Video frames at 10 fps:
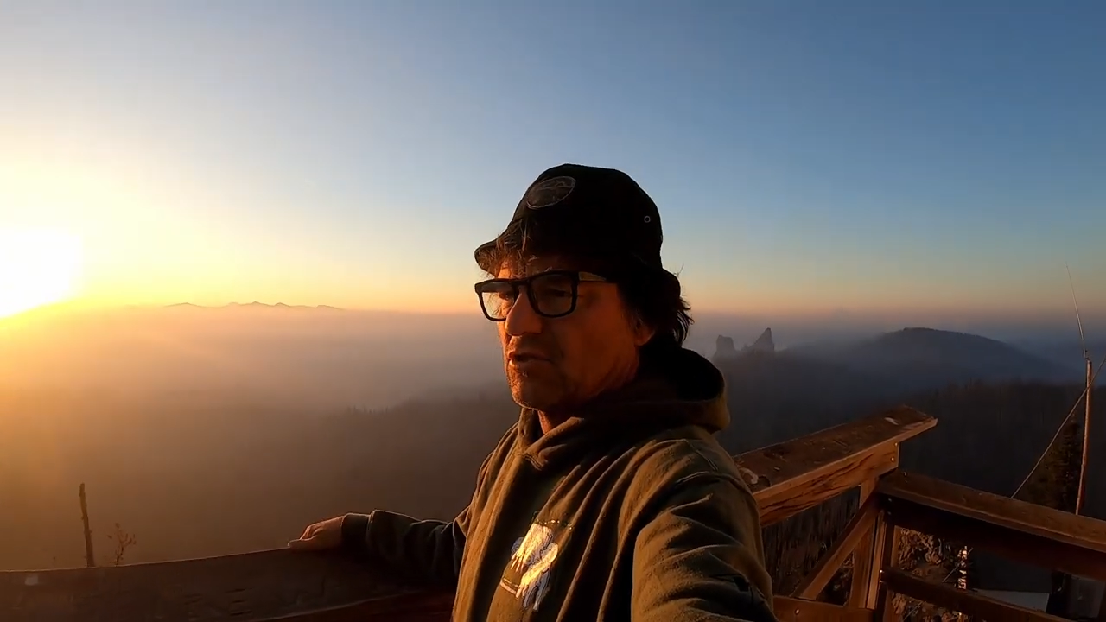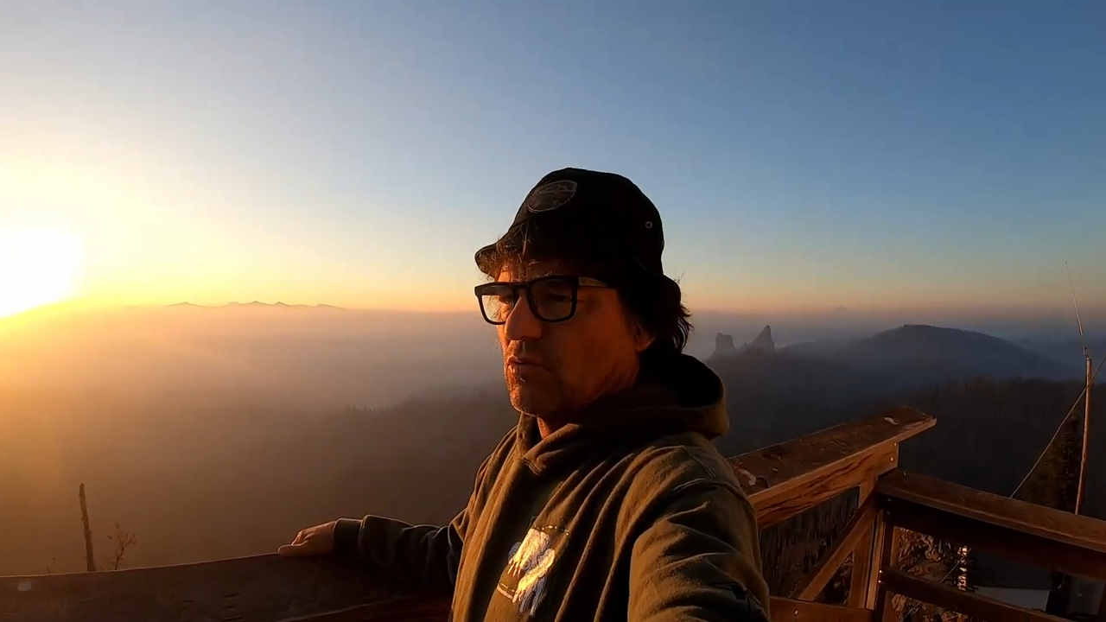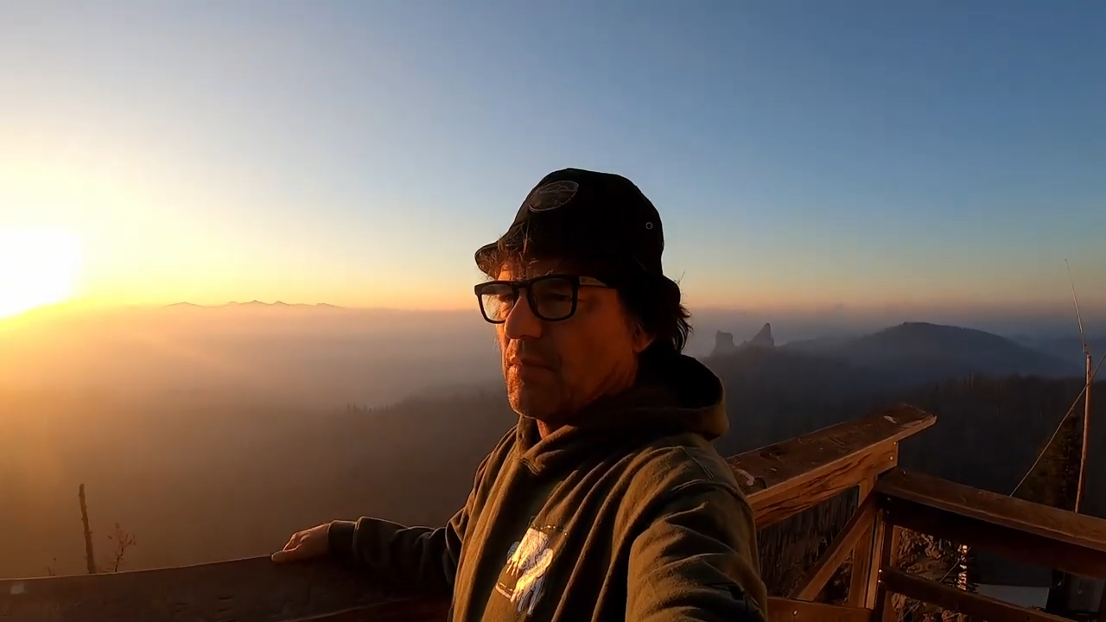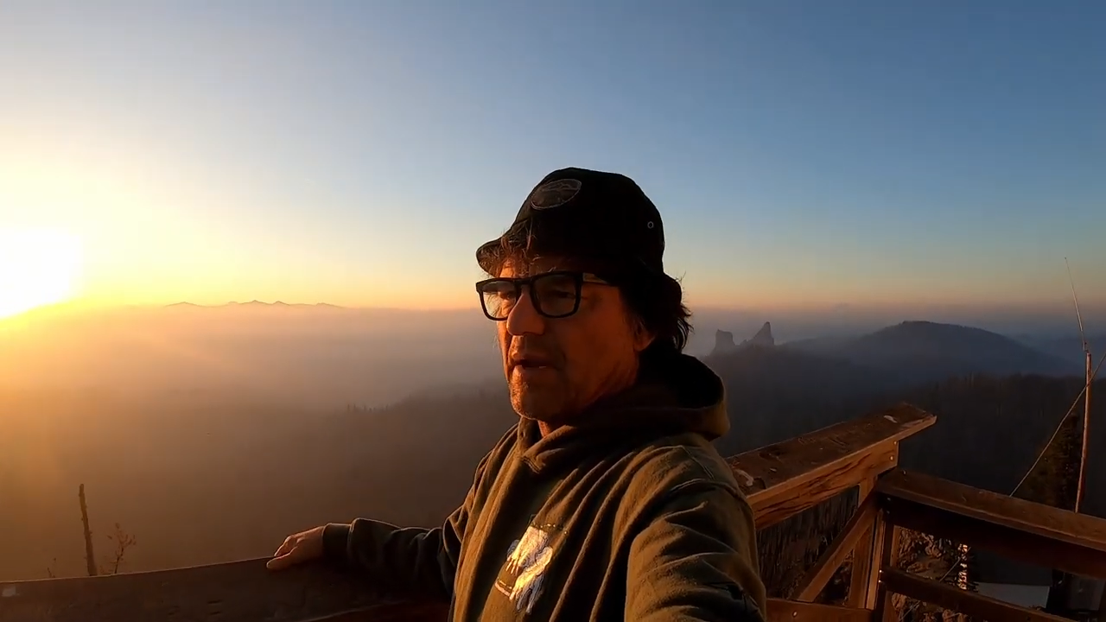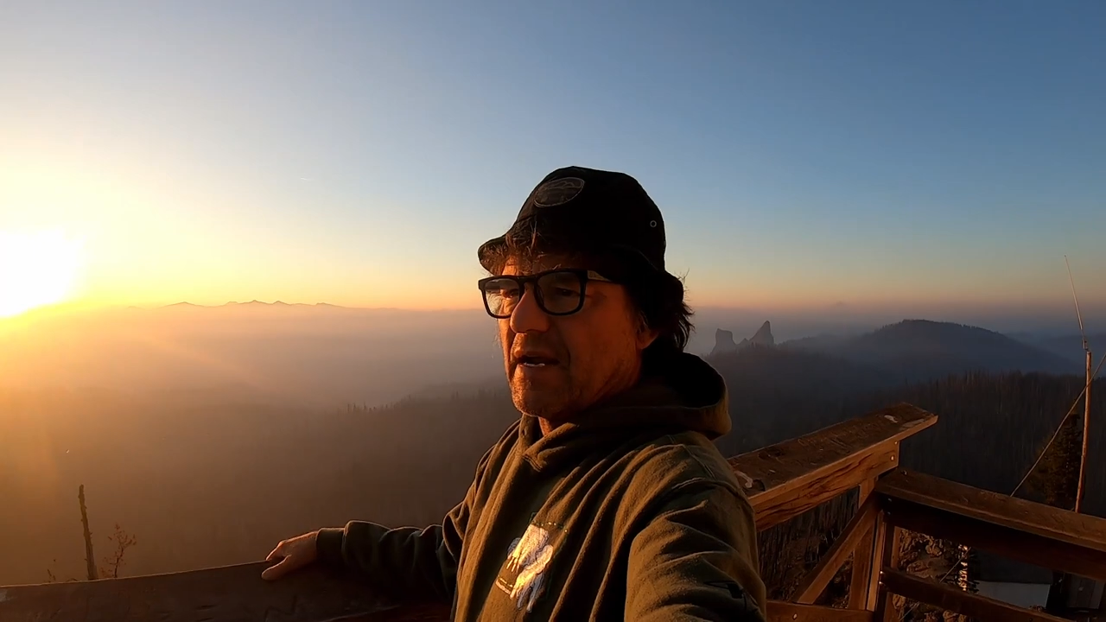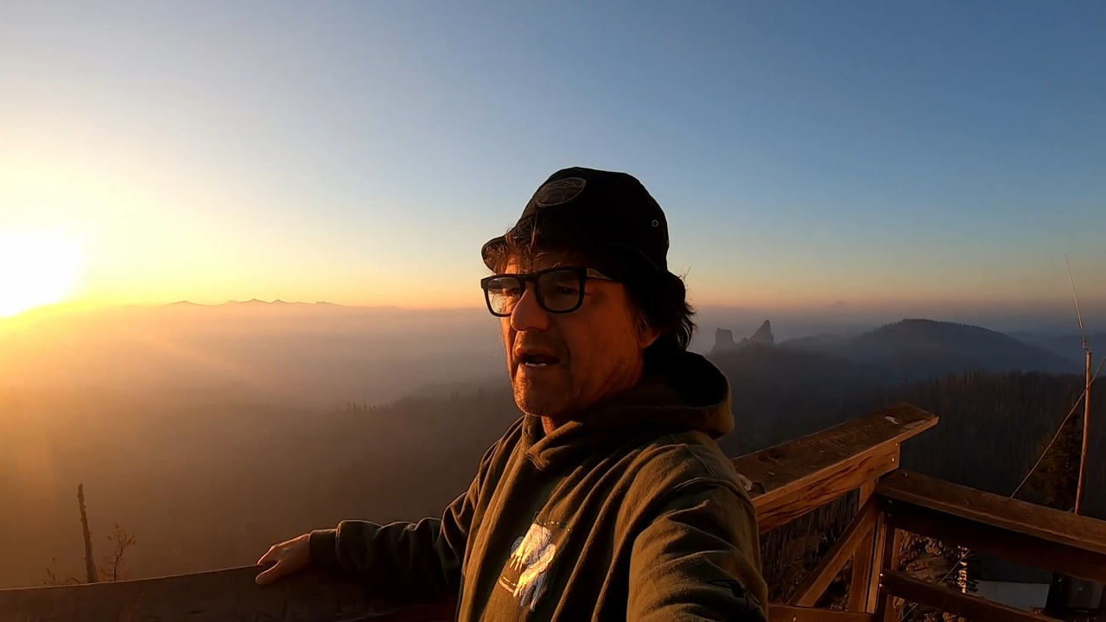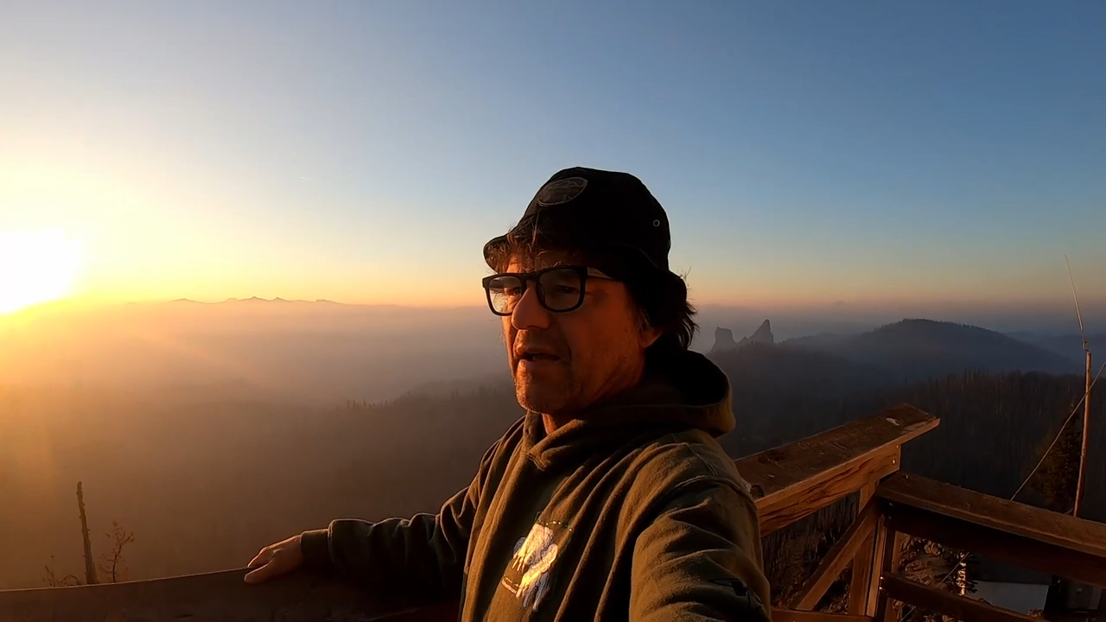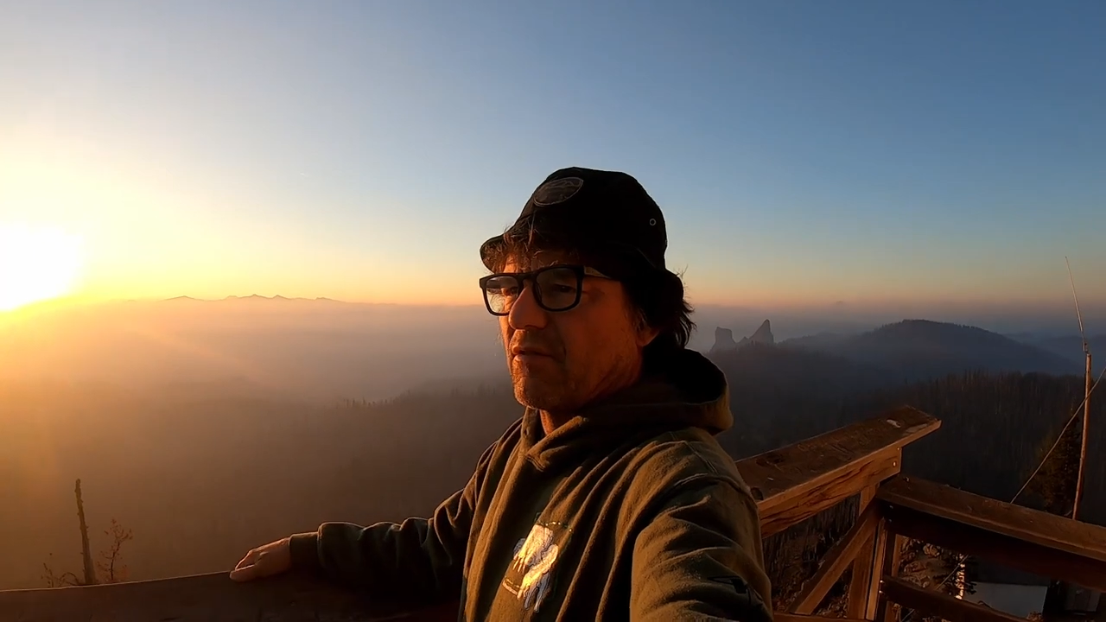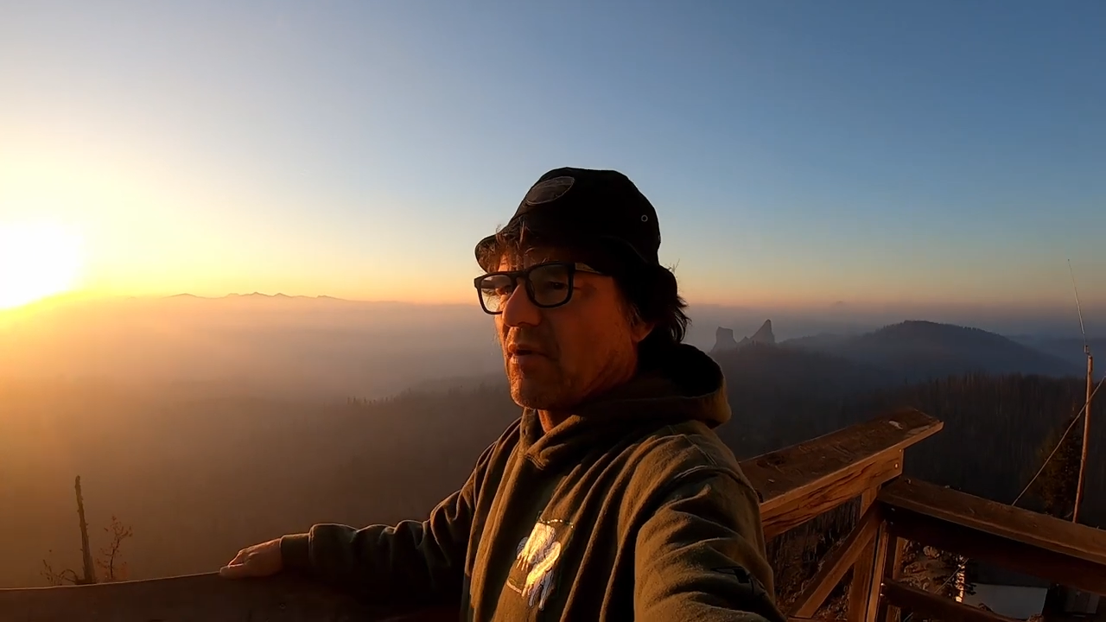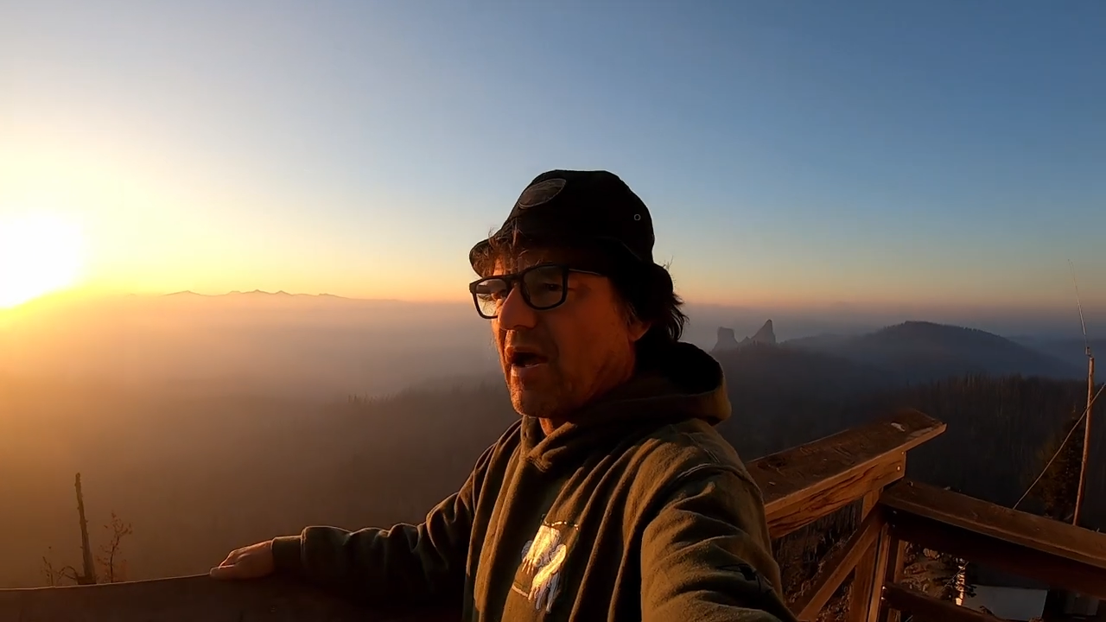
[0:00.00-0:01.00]
so we may not
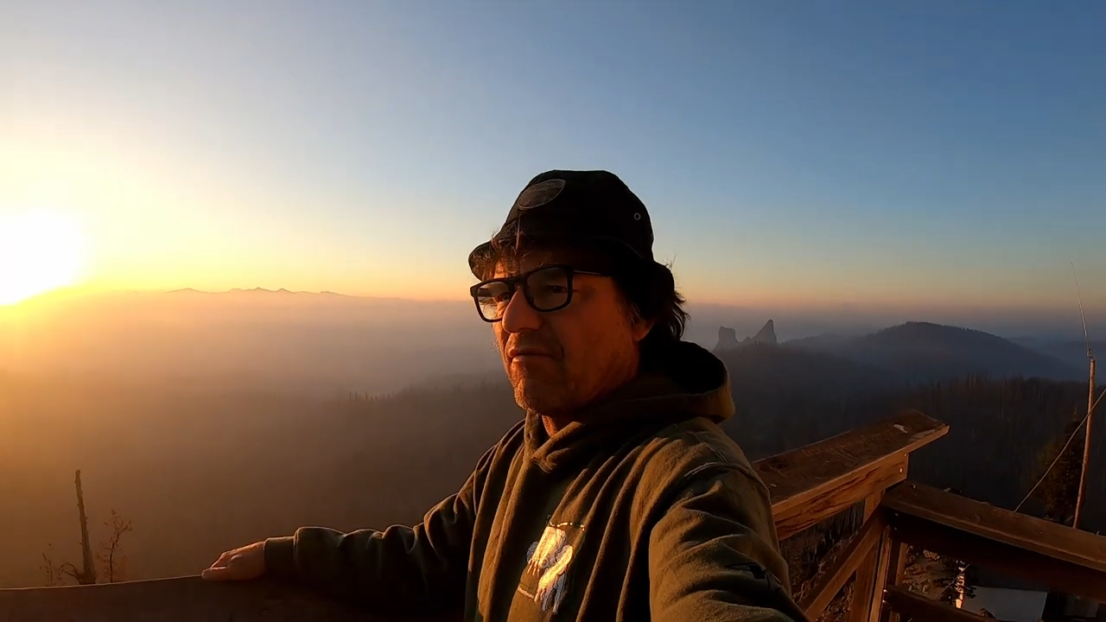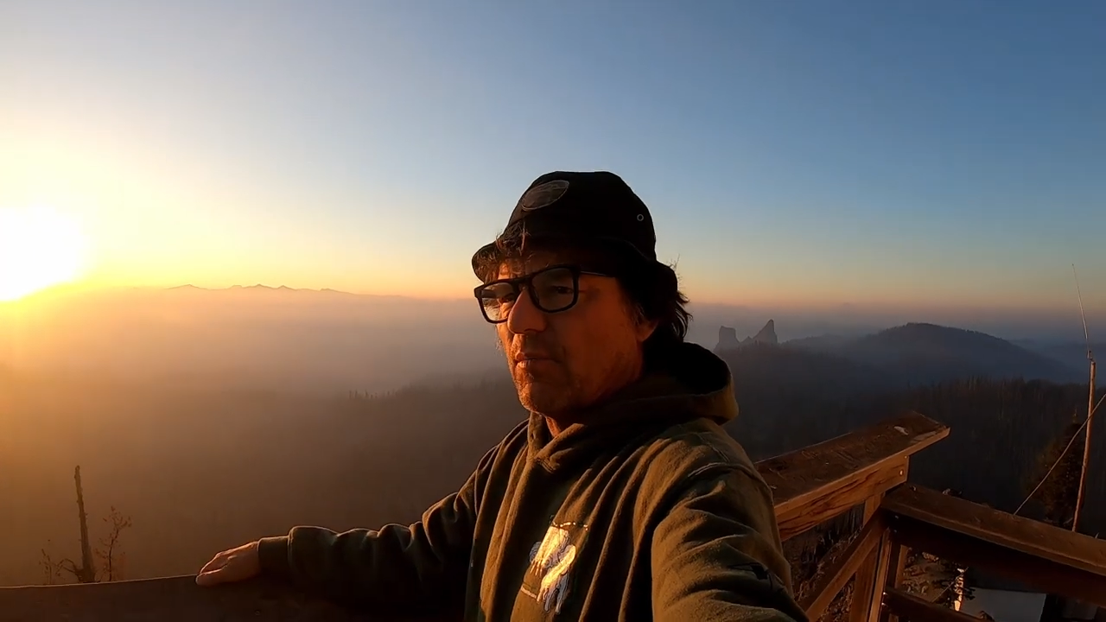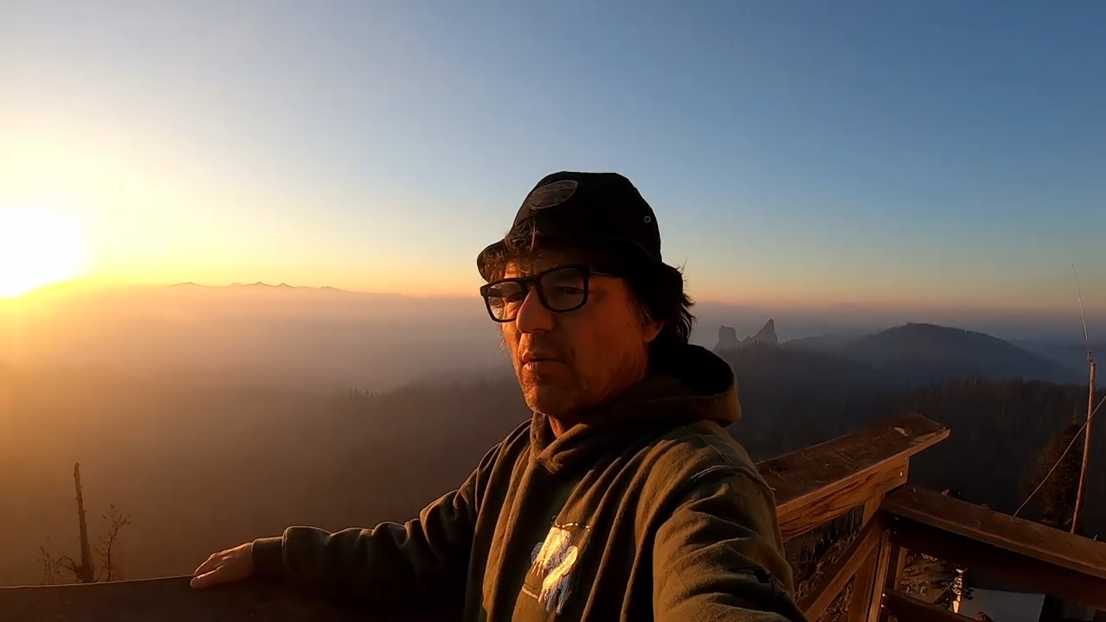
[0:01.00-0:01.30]
have a raffle,